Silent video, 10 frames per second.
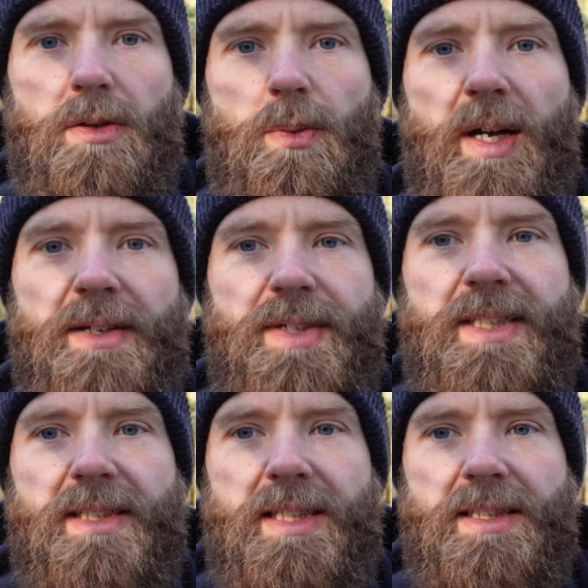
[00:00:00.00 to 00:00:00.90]
way of
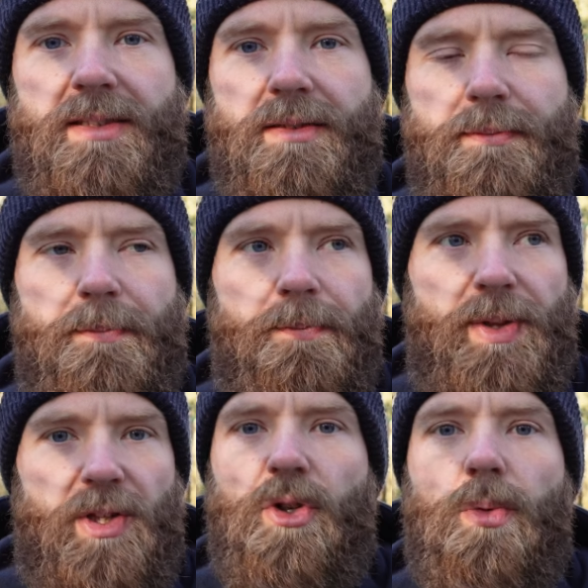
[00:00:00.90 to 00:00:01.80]
eating
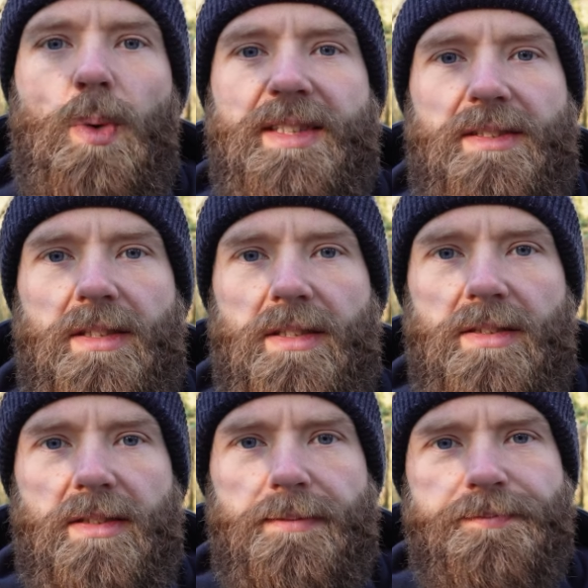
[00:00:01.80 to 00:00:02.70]
to
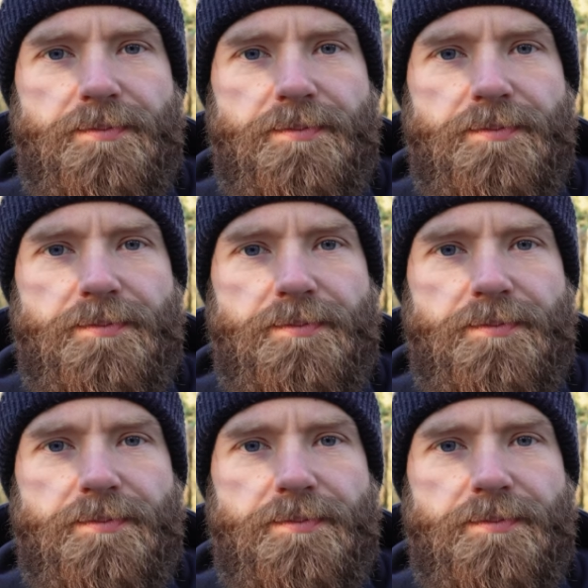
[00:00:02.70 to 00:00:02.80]
Westerners,